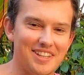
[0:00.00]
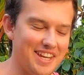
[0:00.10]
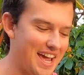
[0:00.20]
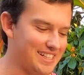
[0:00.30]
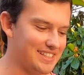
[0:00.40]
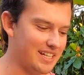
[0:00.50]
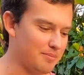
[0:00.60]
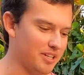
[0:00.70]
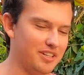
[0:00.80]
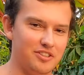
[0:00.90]
so the next thing
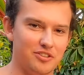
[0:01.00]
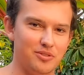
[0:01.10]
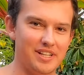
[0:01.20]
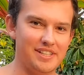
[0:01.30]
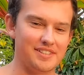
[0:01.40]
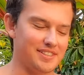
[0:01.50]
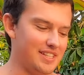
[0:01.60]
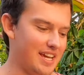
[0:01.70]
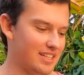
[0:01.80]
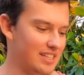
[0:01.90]
I'm gonna do is
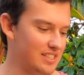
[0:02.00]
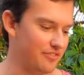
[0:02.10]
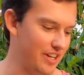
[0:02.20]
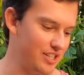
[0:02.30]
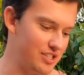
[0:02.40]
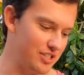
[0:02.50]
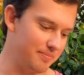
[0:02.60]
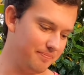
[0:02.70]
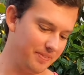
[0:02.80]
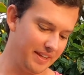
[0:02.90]
take these fish,
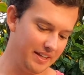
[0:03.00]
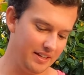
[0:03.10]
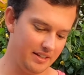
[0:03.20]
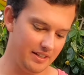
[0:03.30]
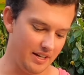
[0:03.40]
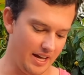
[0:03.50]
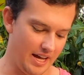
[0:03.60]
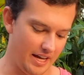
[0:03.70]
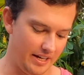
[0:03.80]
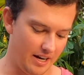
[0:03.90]

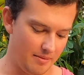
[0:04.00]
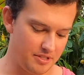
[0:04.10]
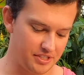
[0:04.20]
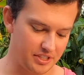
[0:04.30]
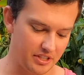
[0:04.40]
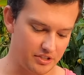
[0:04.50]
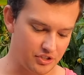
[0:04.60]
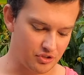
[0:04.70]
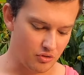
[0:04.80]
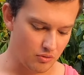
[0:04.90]
and I'm just gonna
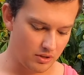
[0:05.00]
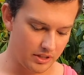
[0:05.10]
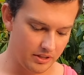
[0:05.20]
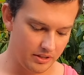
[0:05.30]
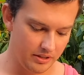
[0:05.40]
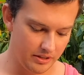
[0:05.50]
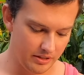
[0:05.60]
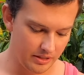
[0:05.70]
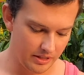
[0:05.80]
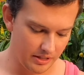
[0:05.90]
score
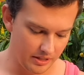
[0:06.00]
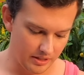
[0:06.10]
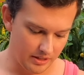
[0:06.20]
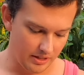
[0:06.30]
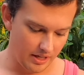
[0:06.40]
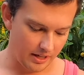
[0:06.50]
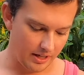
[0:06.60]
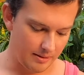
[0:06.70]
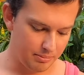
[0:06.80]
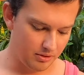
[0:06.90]
a
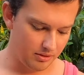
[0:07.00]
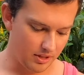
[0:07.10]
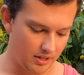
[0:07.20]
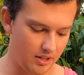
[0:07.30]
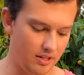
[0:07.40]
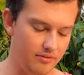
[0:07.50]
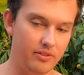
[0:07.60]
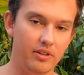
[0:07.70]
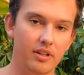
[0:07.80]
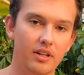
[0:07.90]
couple
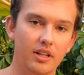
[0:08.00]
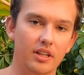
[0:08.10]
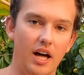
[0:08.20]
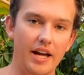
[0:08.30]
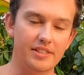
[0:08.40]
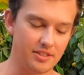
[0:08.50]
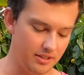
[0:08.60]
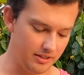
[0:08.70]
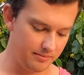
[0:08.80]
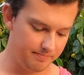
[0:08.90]
of lines
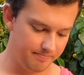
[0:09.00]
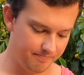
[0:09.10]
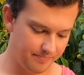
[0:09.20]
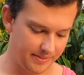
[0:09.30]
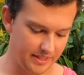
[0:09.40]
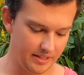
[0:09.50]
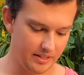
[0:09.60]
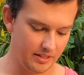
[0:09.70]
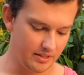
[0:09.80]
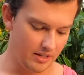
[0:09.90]
on them
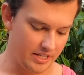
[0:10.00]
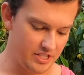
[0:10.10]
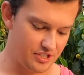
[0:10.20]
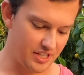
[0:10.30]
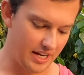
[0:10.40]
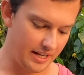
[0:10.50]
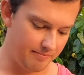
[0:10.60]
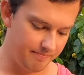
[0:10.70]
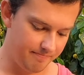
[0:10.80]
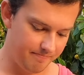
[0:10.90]
on each side.